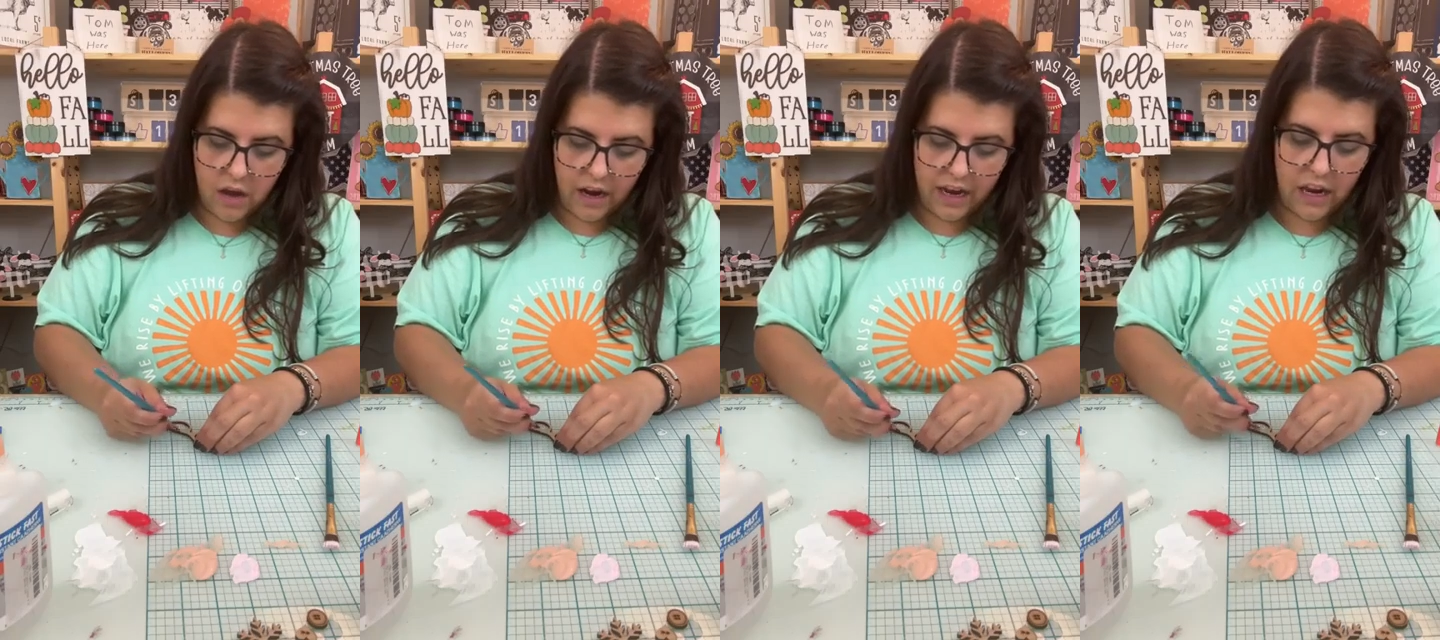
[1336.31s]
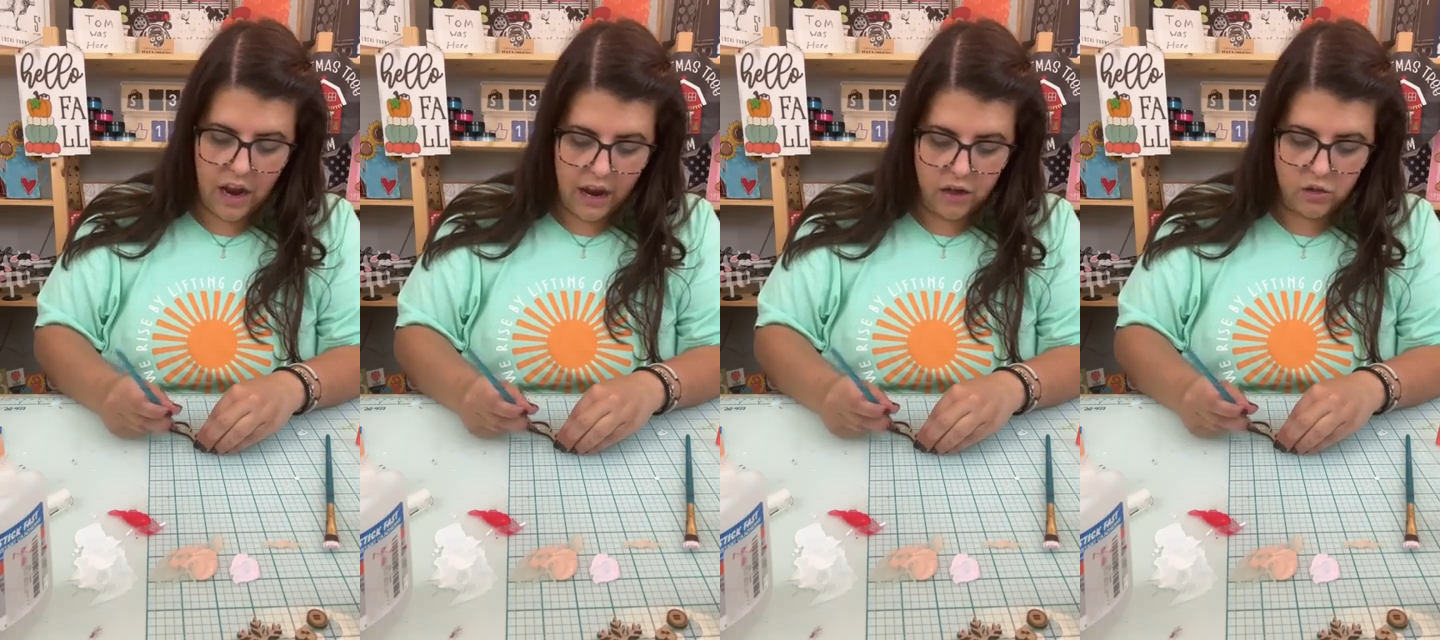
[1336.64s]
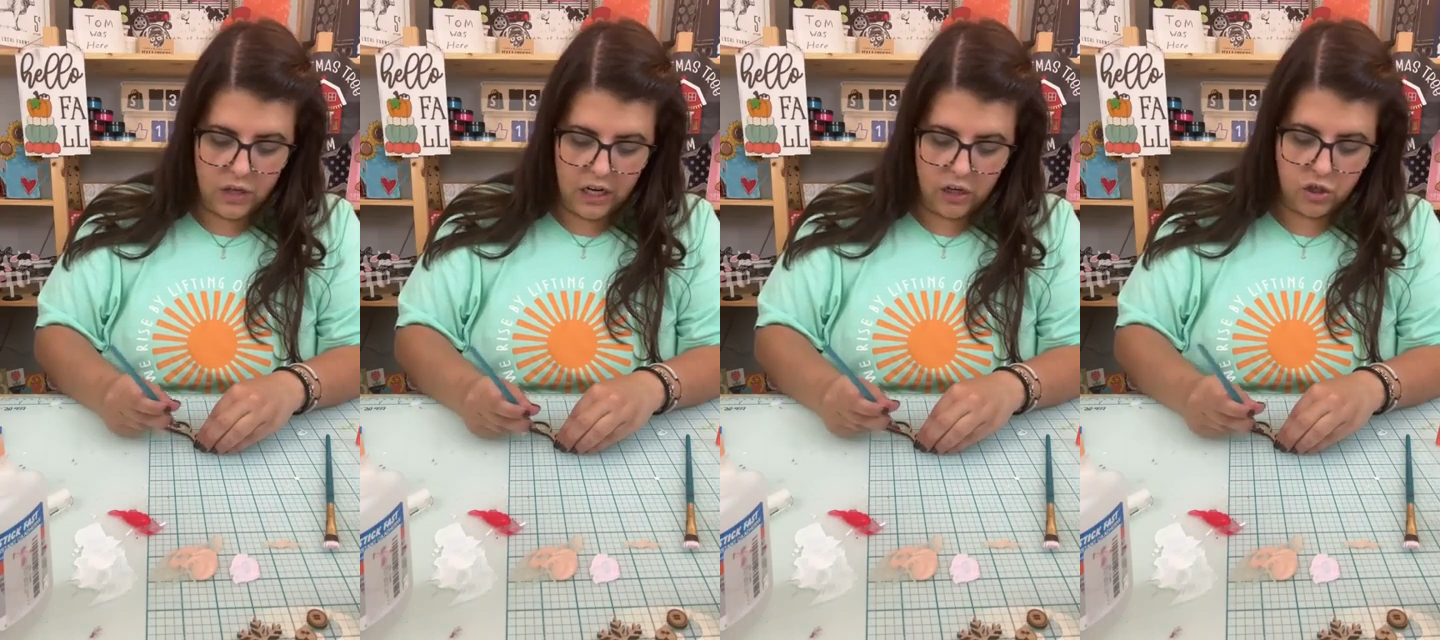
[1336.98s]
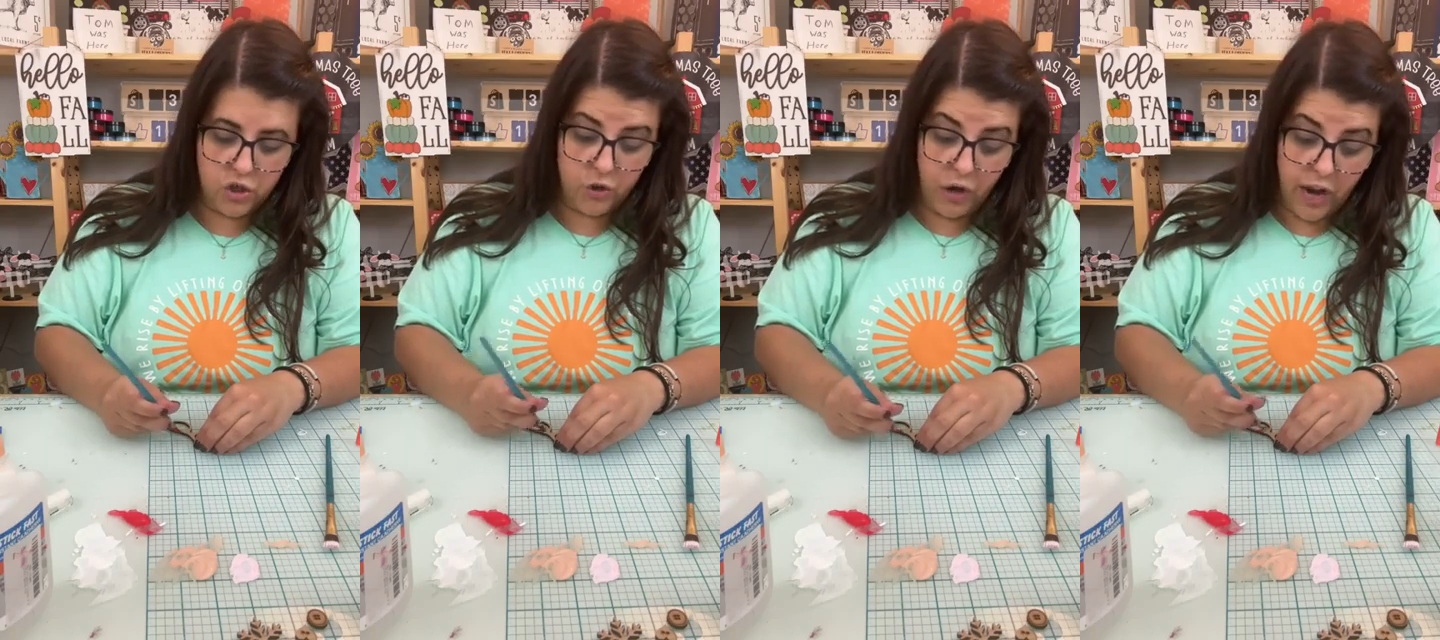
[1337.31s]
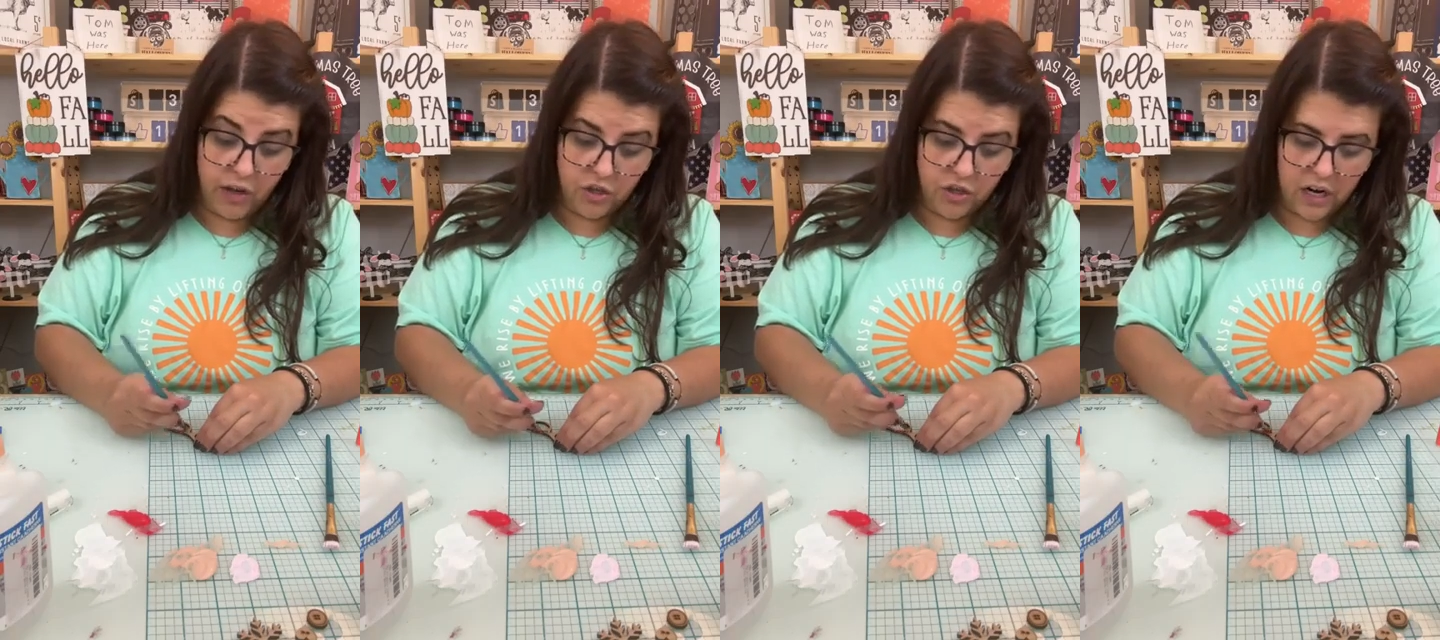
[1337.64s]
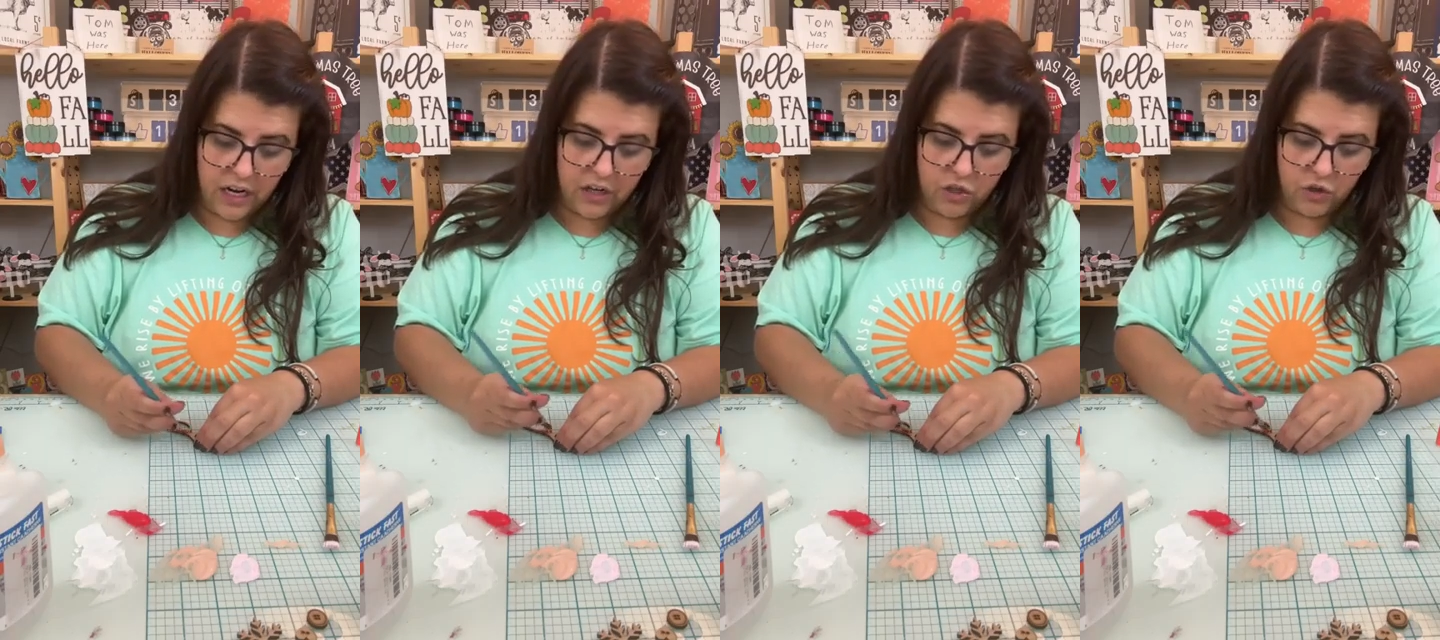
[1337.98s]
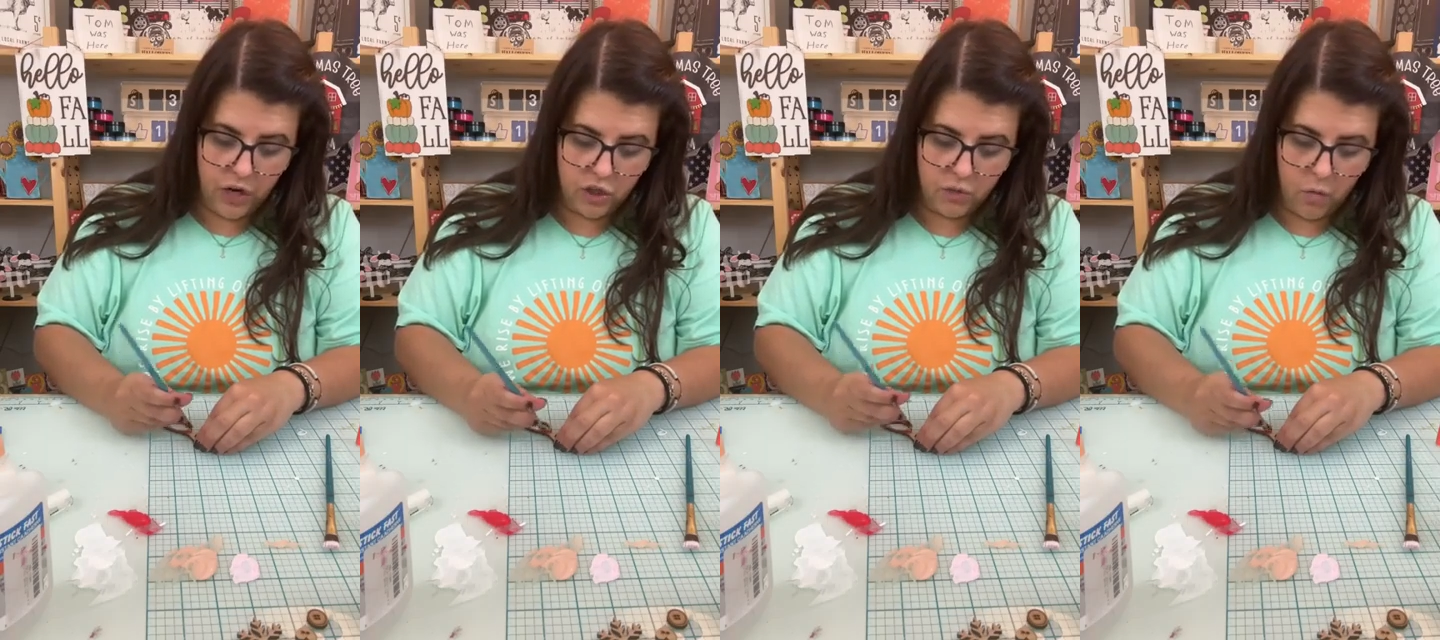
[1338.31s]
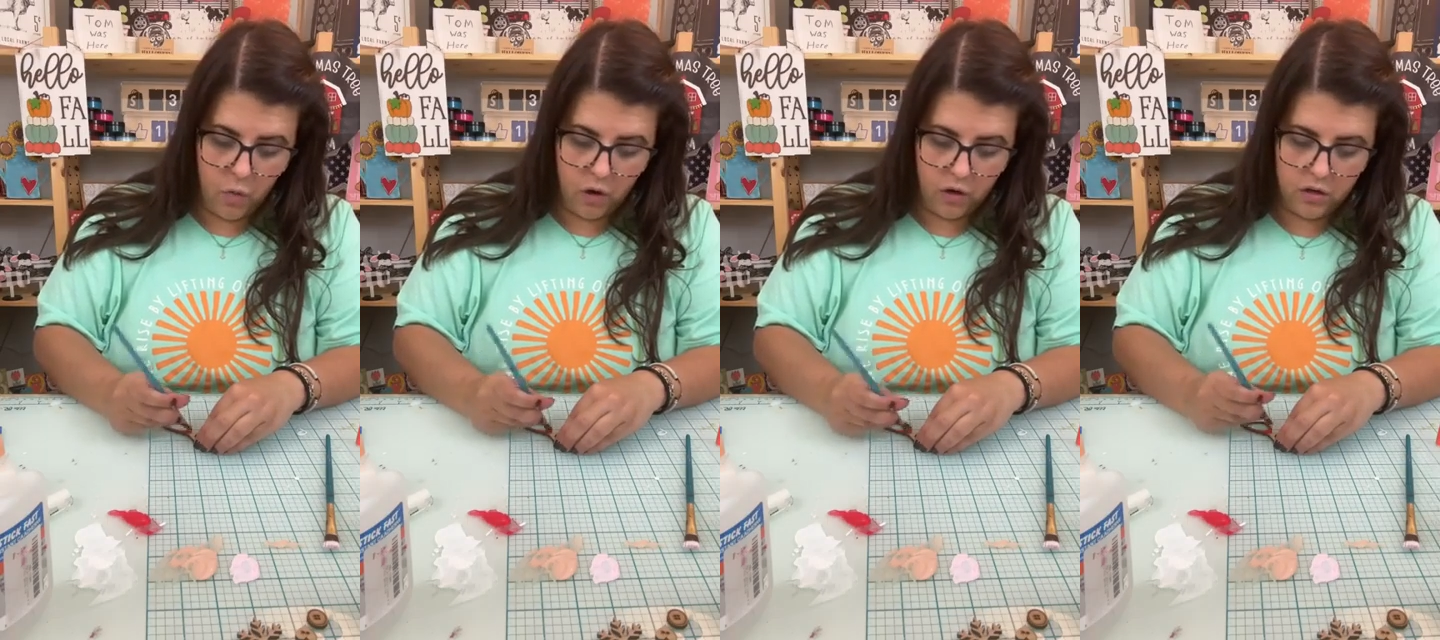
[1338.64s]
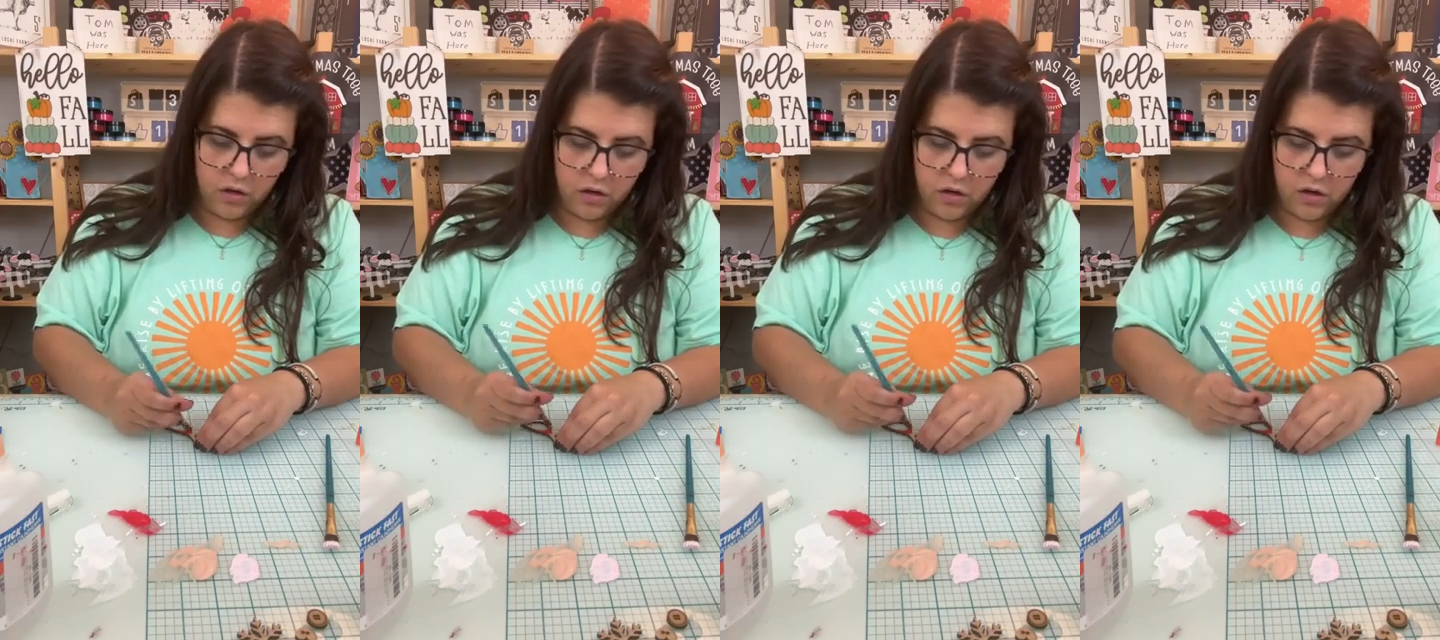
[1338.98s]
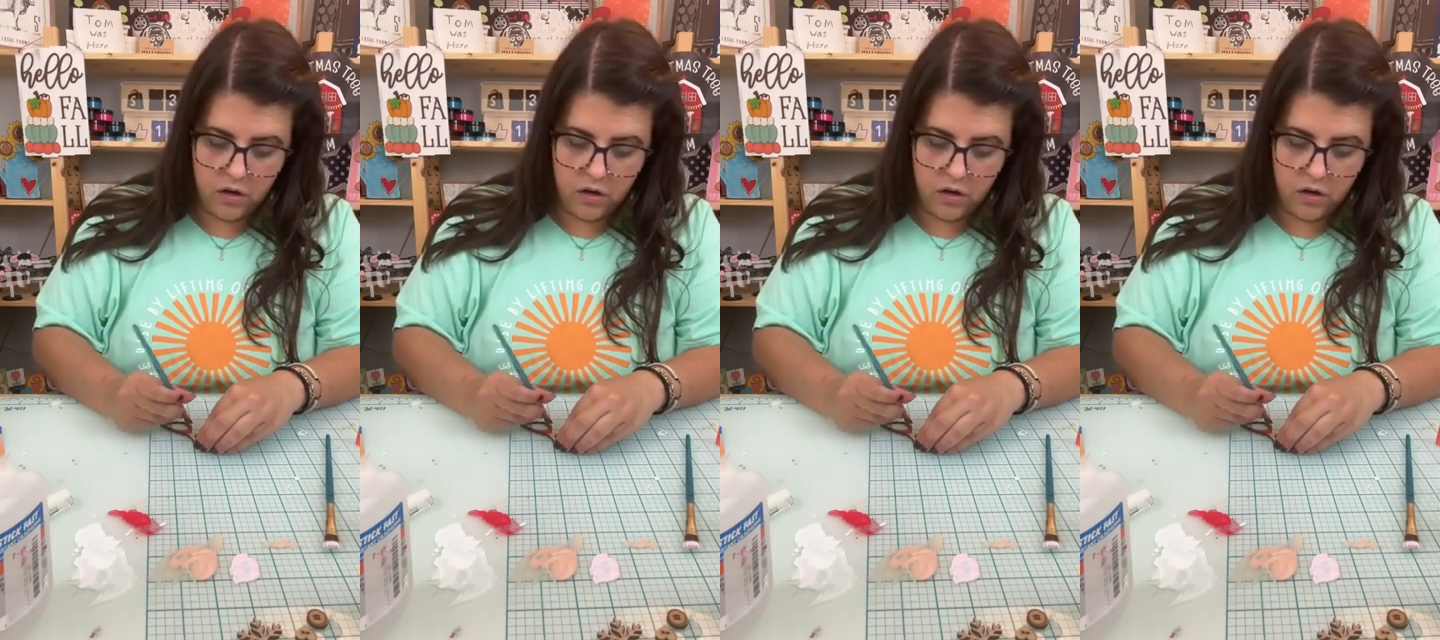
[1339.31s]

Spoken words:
I also need to stretch. I need to stretch more.